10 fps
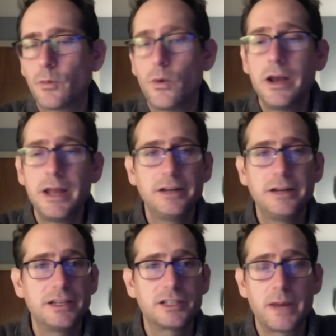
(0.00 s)
one end of
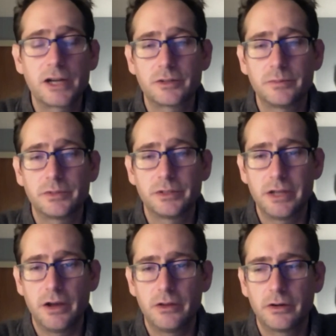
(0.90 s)
the spectrum to
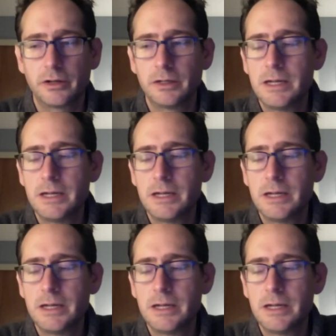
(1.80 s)
the other.